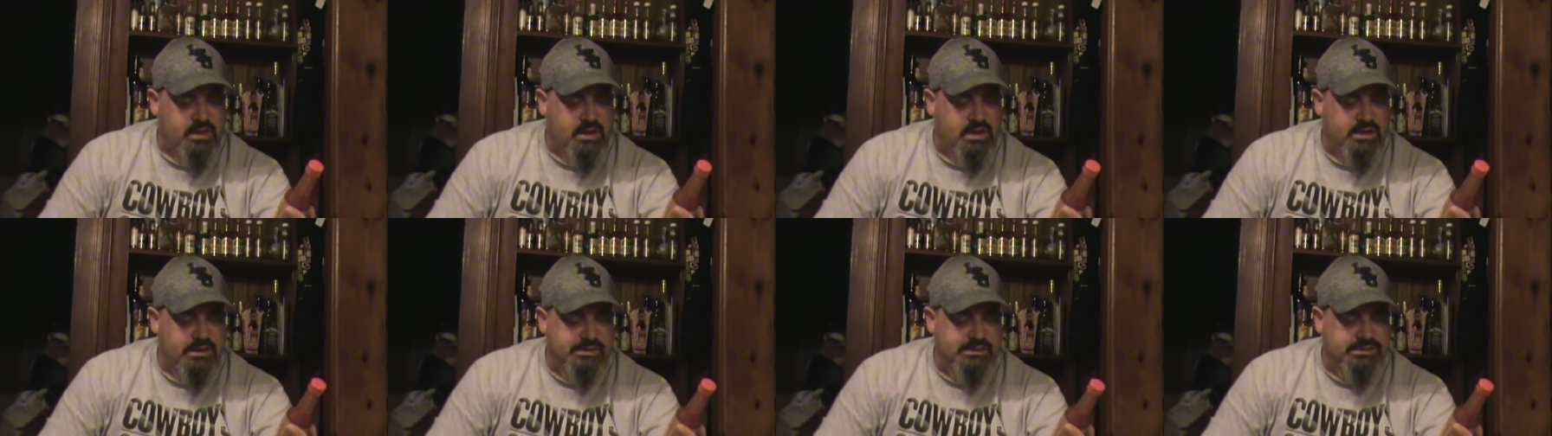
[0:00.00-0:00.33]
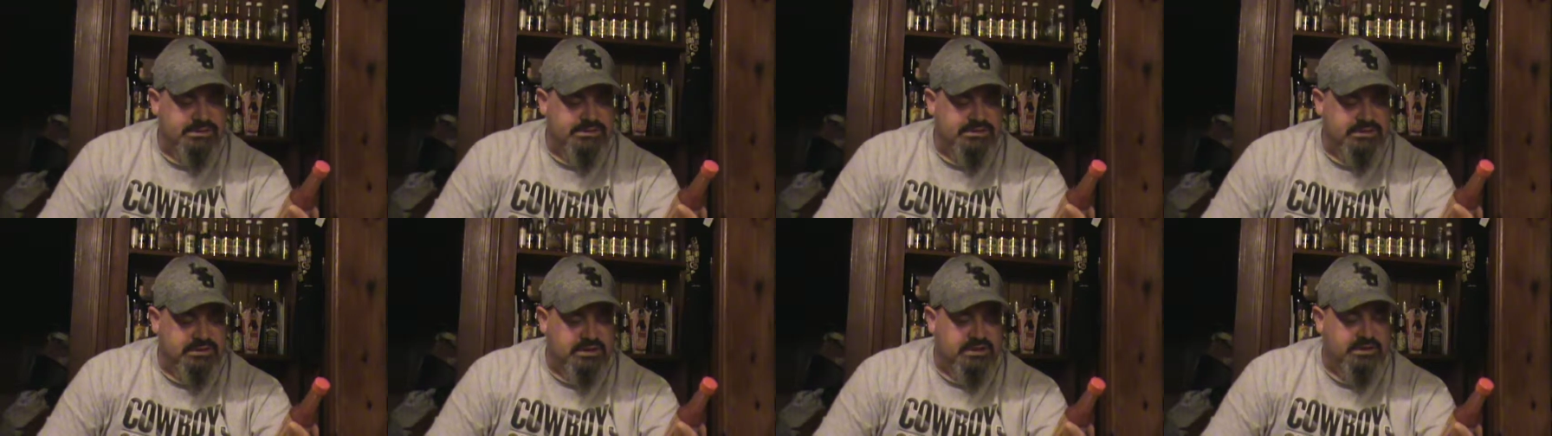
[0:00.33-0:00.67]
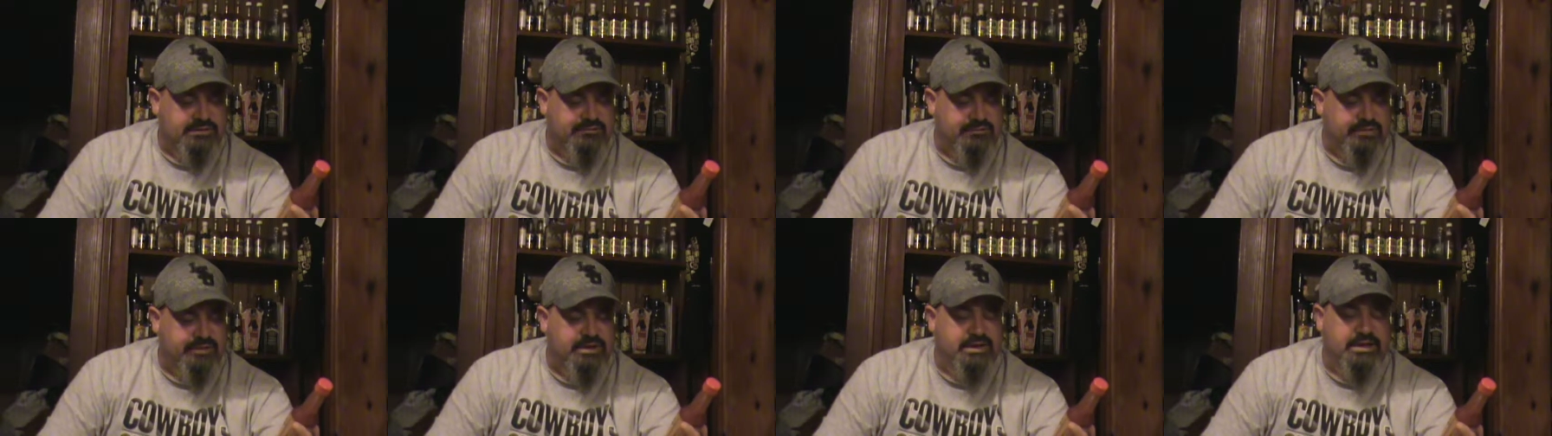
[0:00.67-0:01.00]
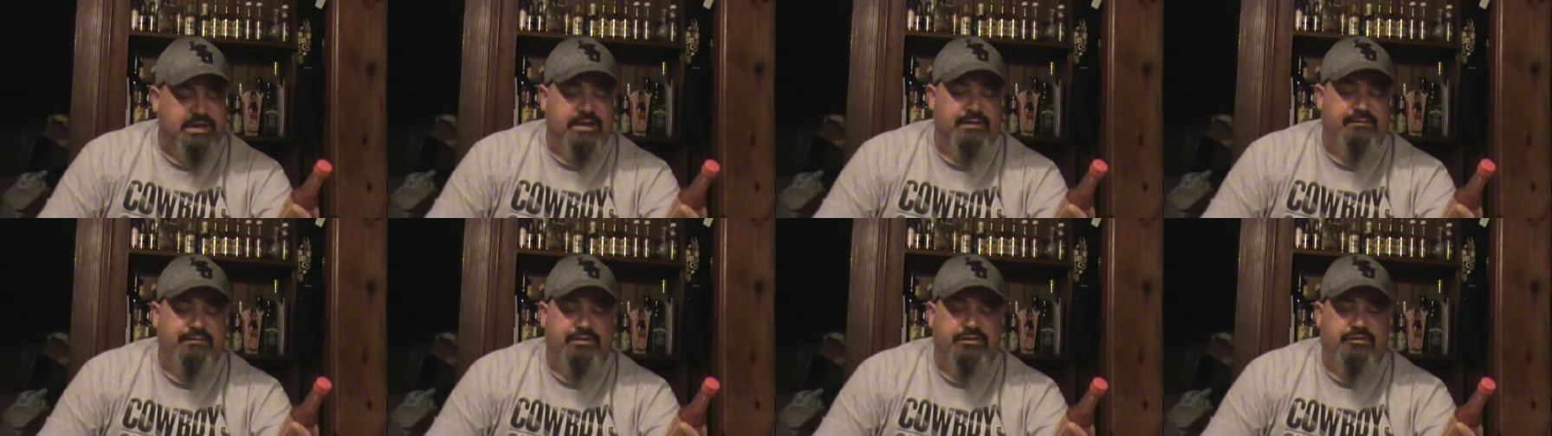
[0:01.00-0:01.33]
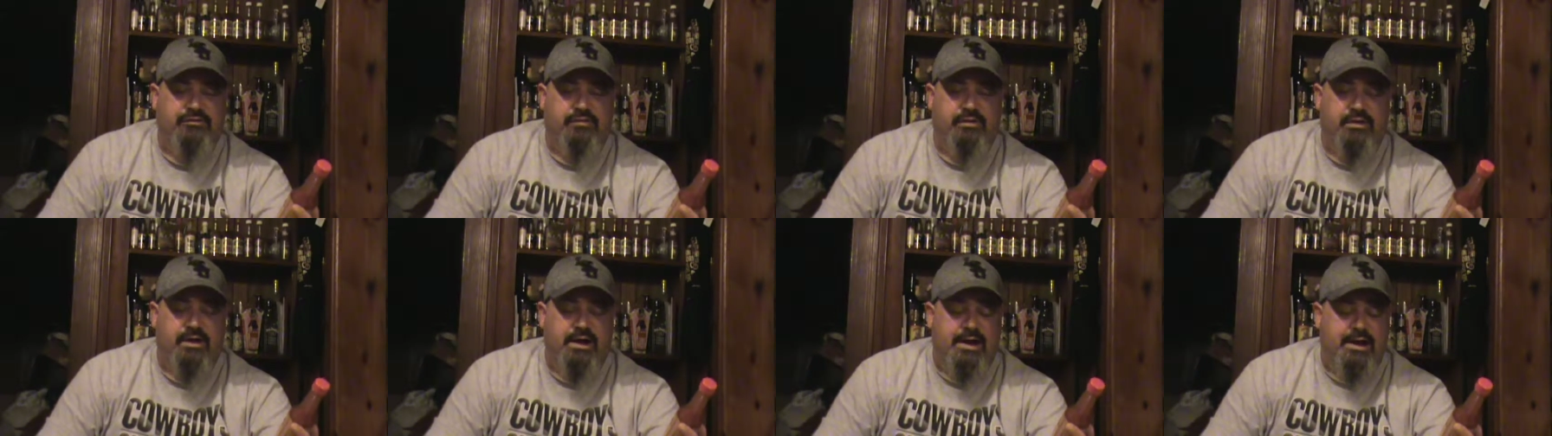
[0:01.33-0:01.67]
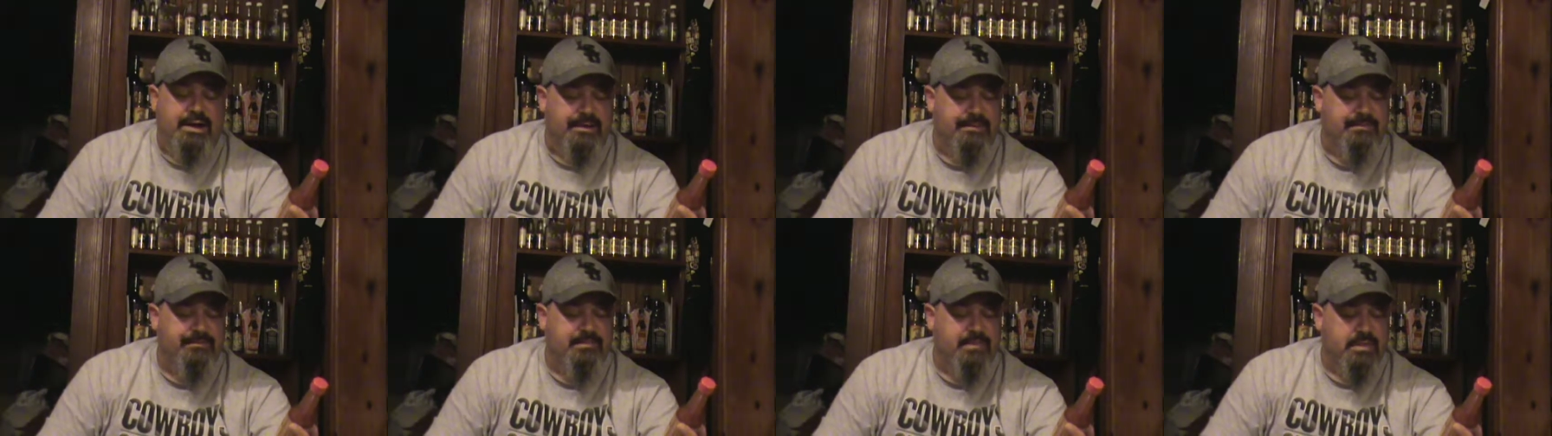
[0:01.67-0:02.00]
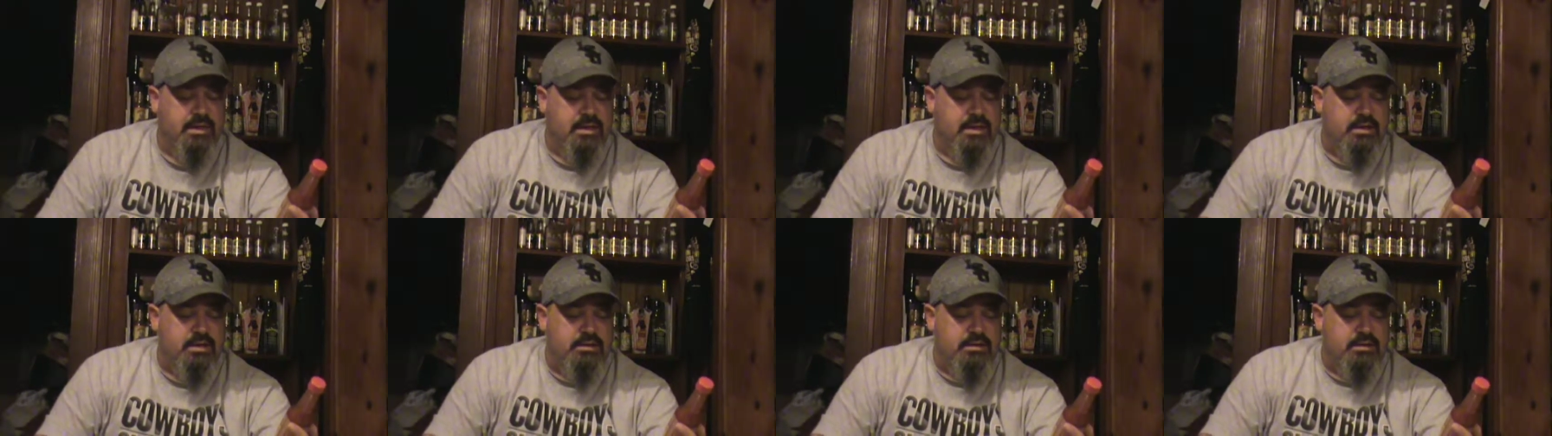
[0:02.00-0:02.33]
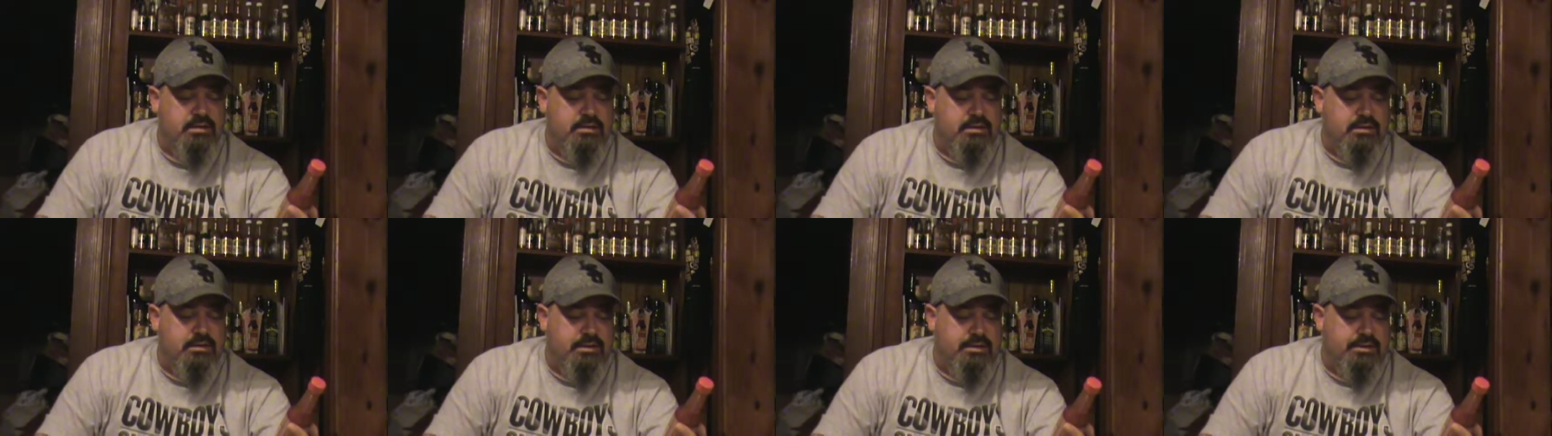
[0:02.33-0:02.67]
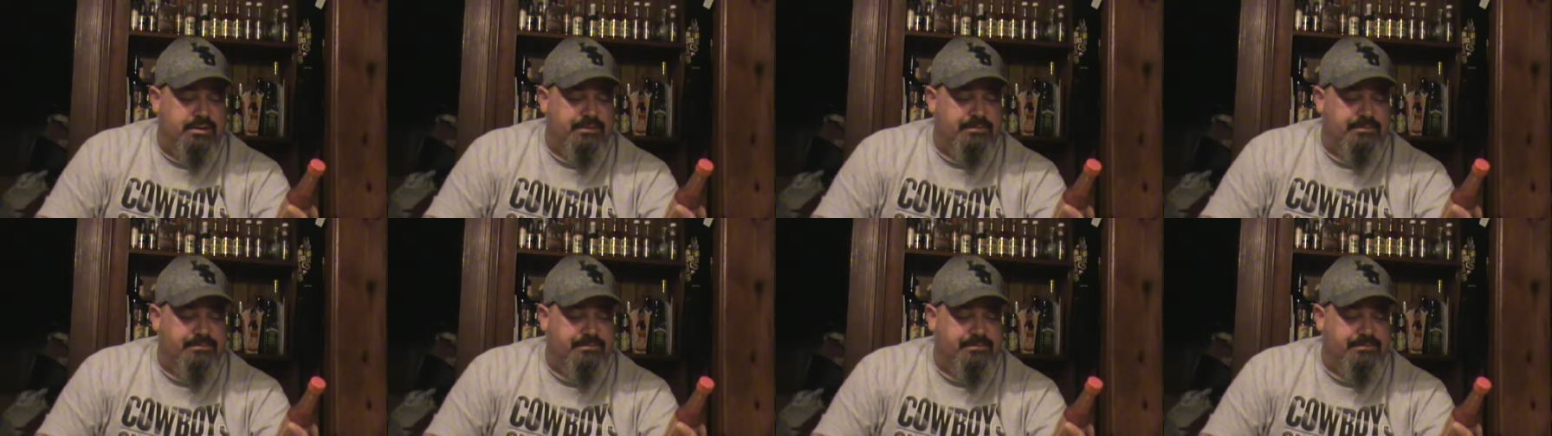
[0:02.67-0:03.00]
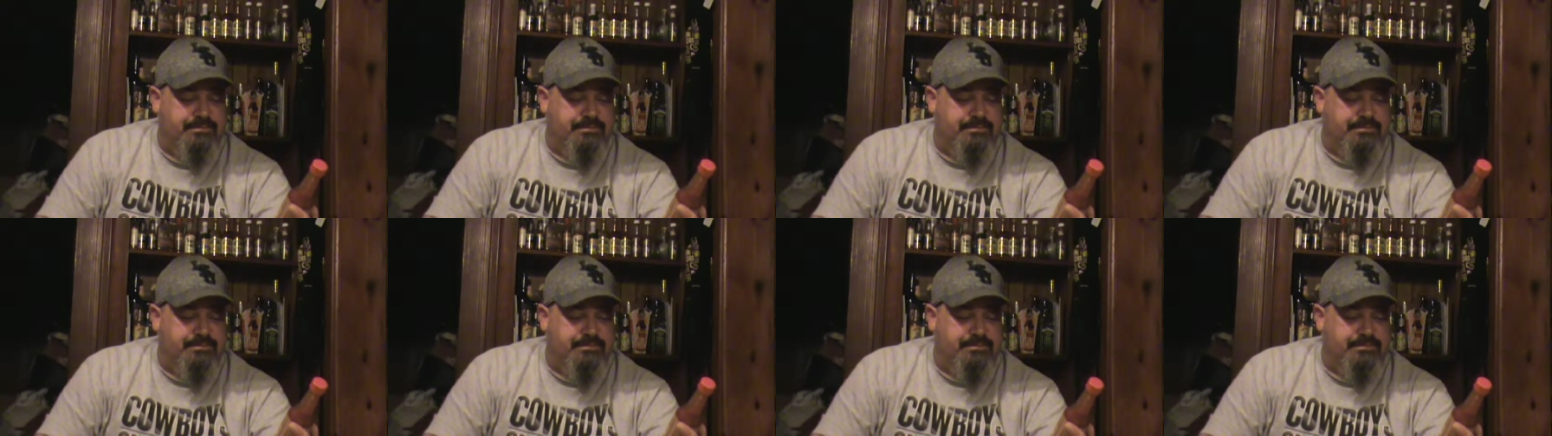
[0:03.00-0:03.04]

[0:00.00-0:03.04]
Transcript: a good sauce for you to give a try. Um,